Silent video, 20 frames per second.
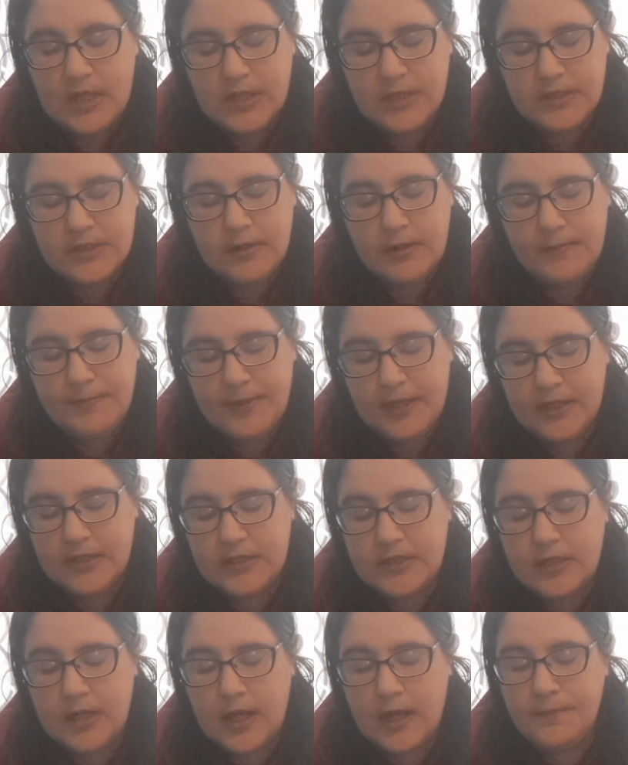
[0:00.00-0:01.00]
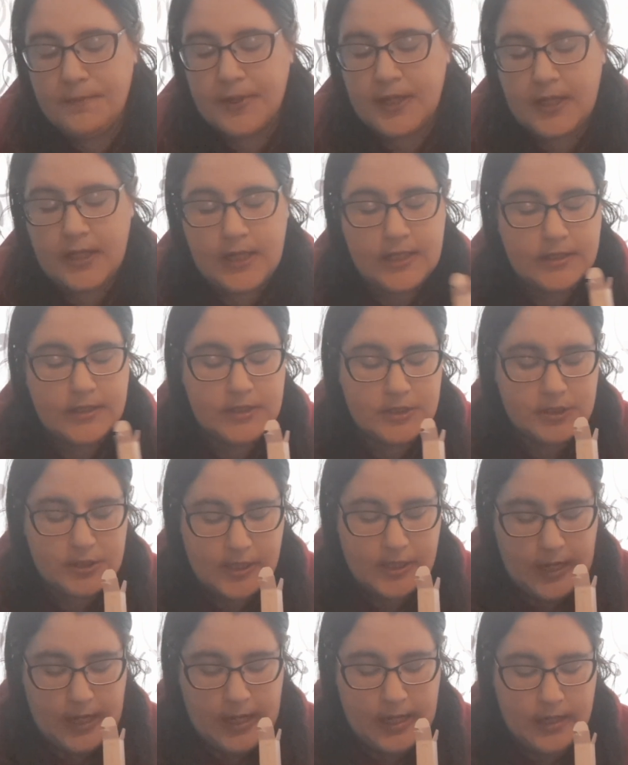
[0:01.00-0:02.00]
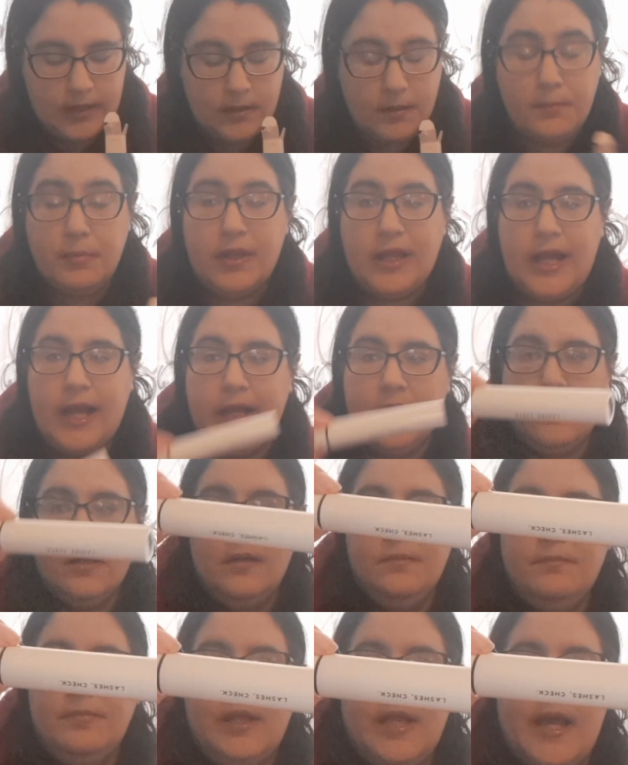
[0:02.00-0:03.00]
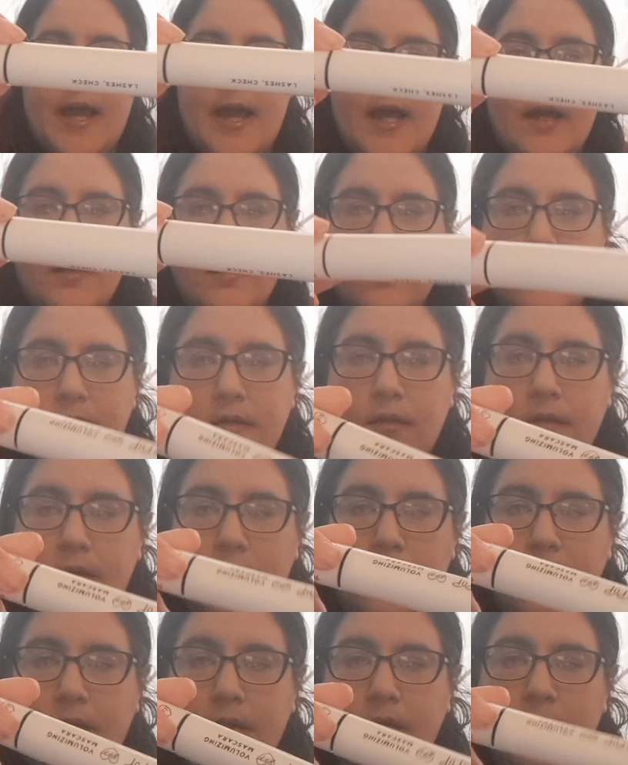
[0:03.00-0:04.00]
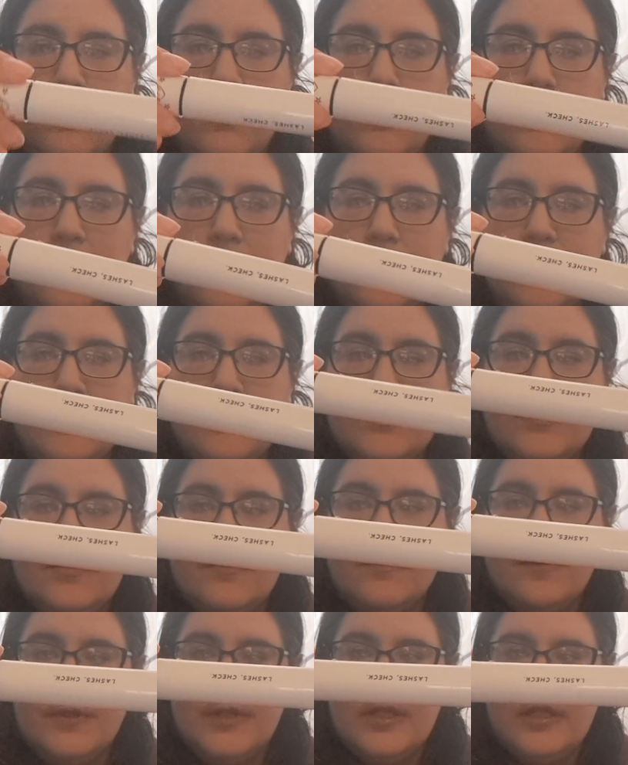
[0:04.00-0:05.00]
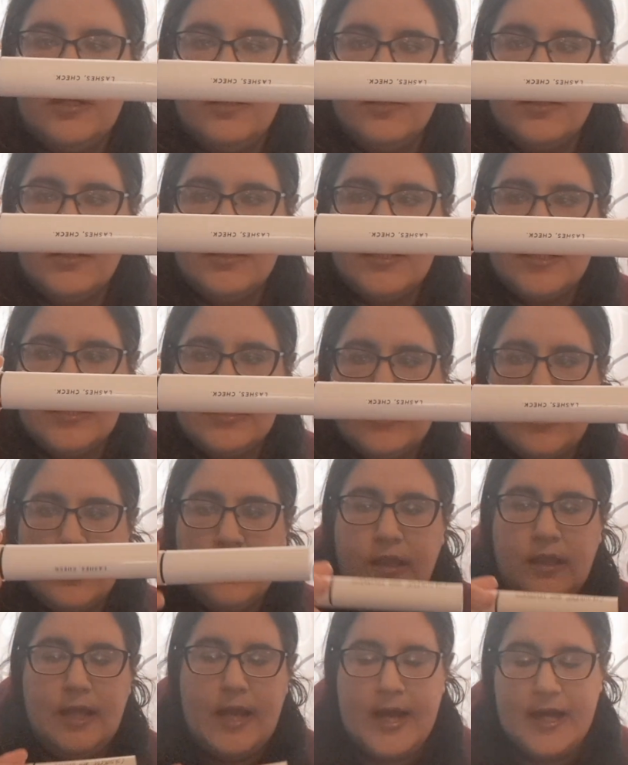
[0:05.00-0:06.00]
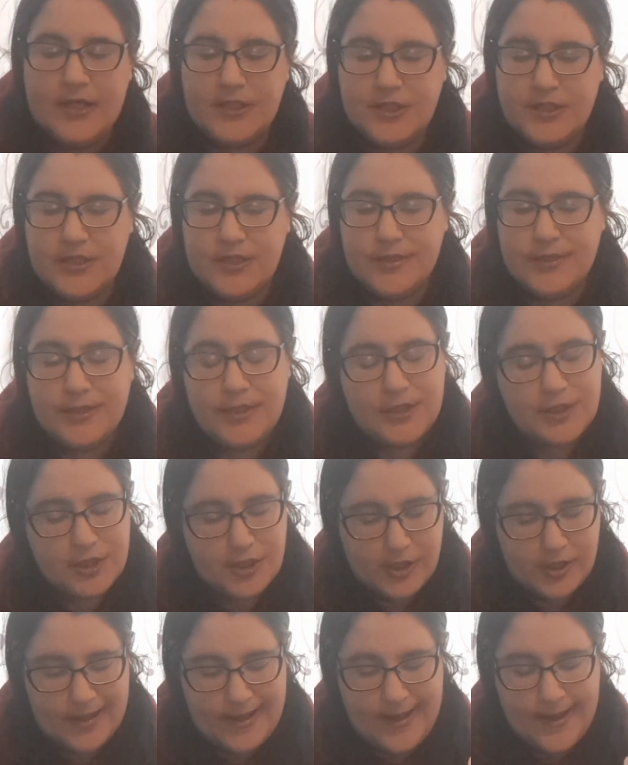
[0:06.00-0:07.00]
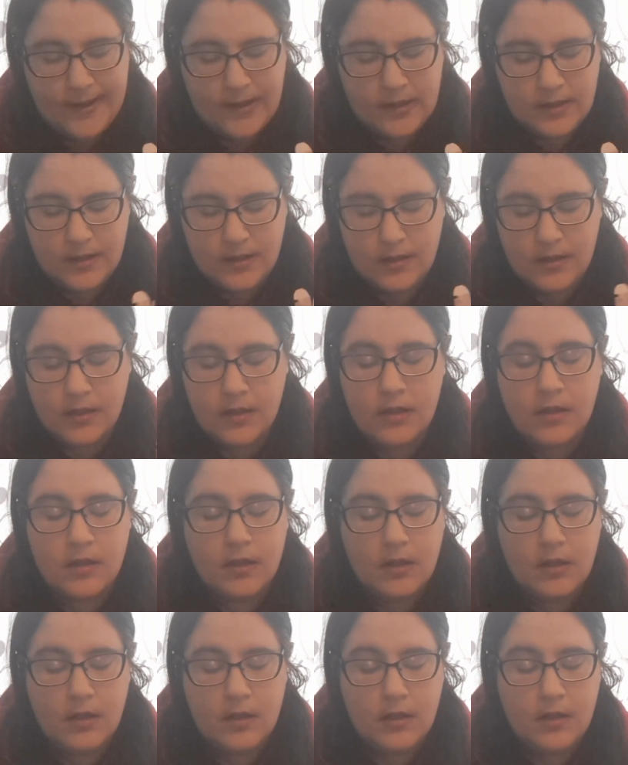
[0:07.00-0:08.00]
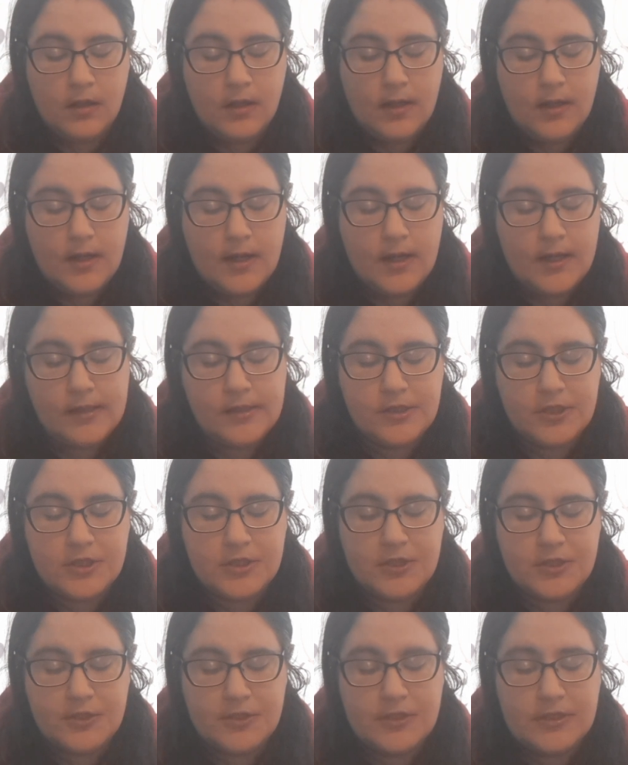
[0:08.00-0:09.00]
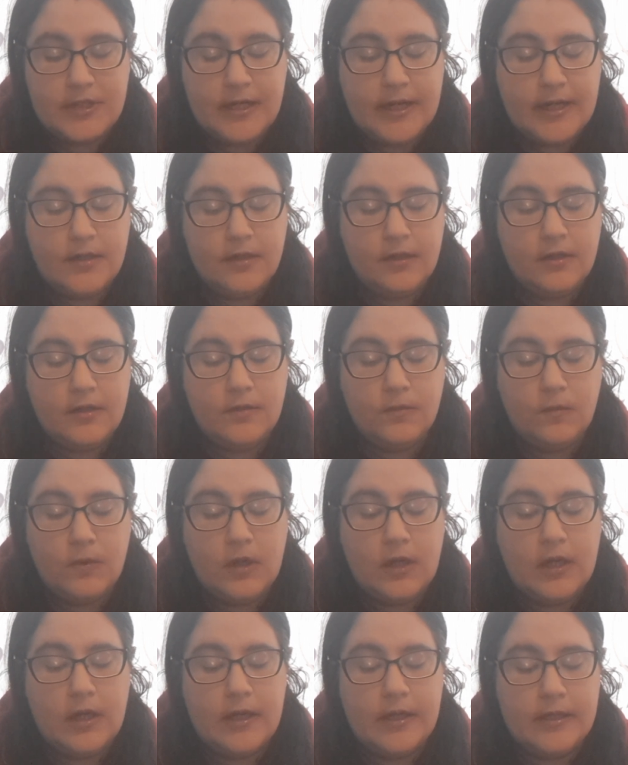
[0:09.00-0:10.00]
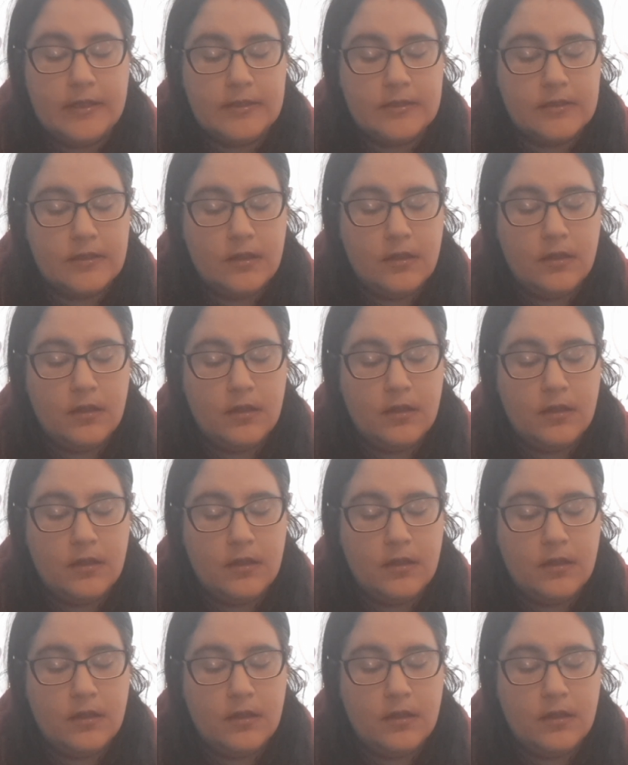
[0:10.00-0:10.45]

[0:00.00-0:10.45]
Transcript: So I picked it up in the shade Black on Black. It's really cute. It says Lashes Check. And it's just your standard wand.